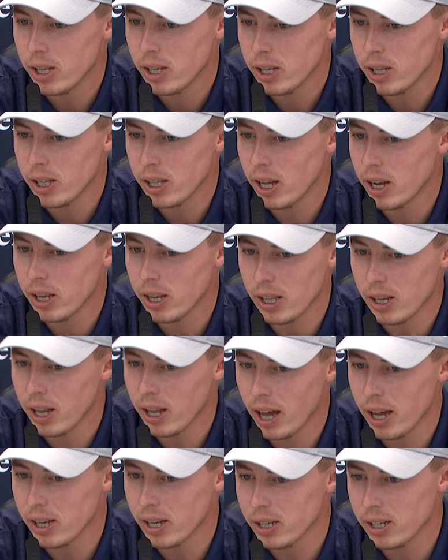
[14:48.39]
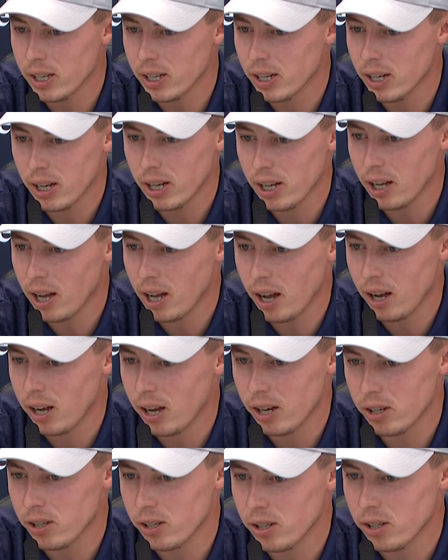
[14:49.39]
the end of the day,
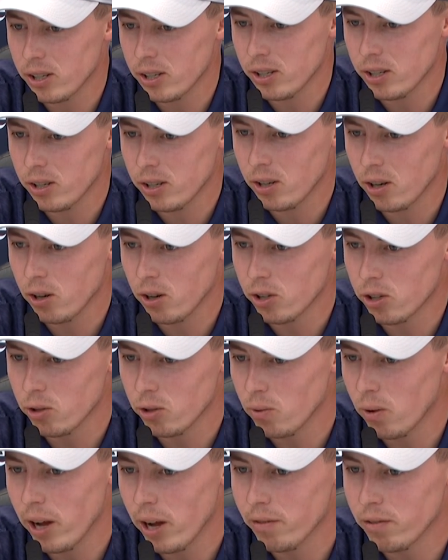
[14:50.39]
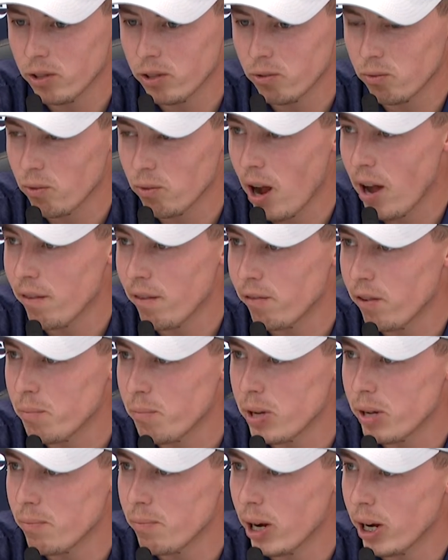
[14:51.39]
I got to do whatever's right for
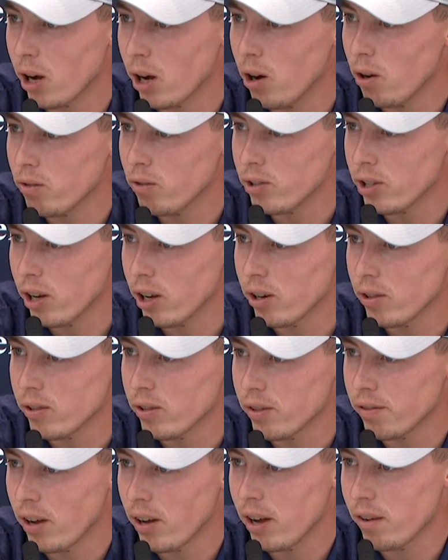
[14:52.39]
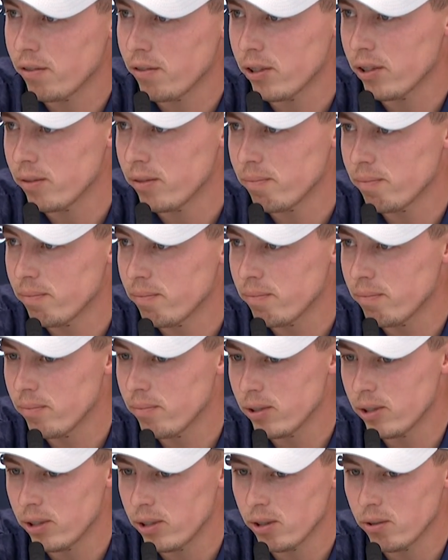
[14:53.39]
me and my golf. So if I have to
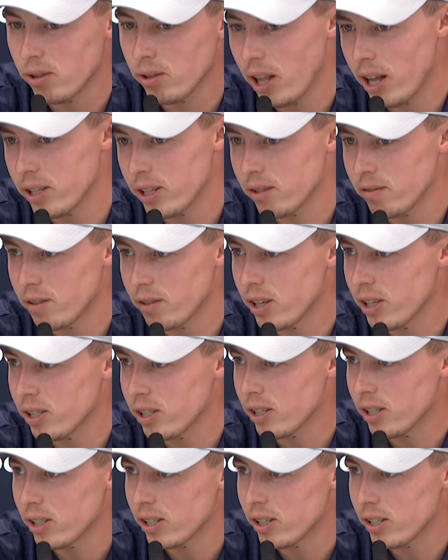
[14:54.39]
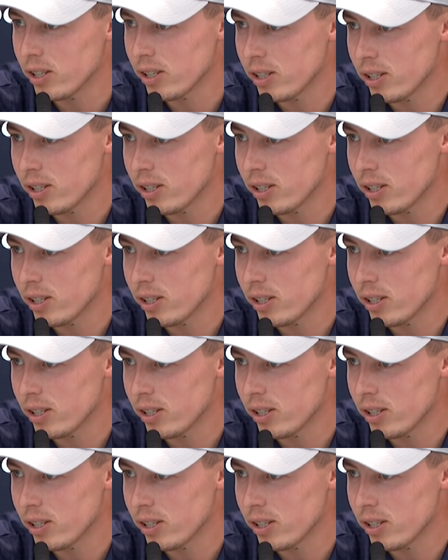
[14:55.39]
do less of this and